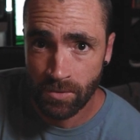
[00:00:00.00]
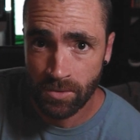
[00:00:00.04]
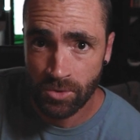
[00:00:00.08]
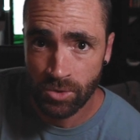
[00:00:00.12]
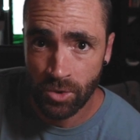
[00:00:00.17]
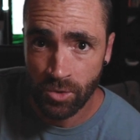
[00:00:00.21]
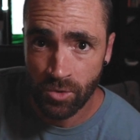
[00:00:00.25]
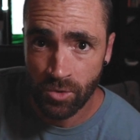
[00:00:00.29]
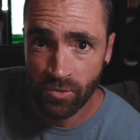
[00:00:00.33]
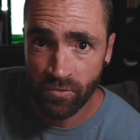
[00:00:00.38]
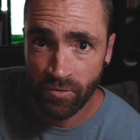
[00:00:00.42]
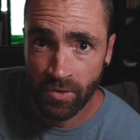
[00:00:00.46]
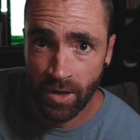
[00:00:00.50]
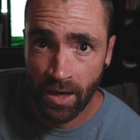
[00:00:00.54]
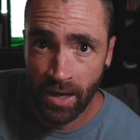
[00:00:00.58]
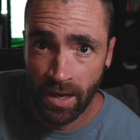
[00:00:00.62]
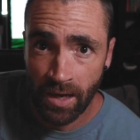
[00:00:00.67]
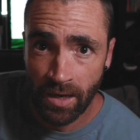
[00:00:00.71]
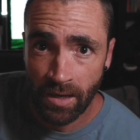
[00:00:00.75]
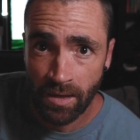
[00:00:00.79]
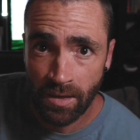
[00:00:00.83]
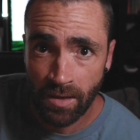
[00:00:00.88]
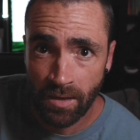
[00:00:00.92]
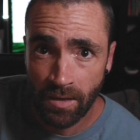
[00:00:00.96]
So you've
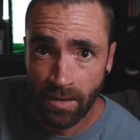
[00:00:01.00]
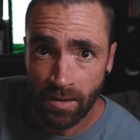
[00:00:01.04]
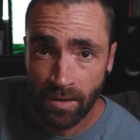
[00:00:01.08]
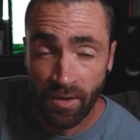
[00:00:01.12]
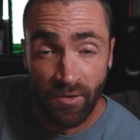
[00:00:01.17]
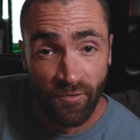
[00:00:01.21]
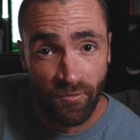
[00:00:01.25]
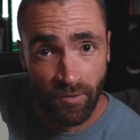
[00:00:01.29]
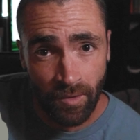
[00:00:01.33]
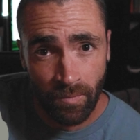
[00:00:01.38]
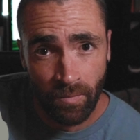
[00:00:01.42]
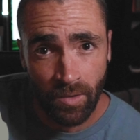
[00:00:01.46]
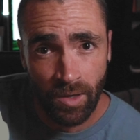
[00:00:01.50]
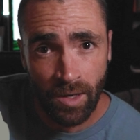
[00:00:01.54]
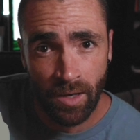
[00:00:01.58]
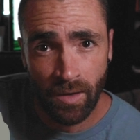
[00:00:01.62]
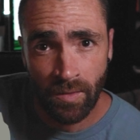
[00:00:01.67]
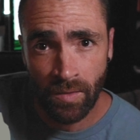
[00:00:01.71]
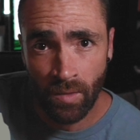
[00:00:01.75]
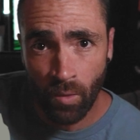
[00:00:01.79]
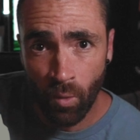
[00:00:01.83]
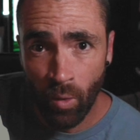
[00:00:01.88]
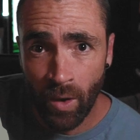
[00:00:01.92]
got fimbria in the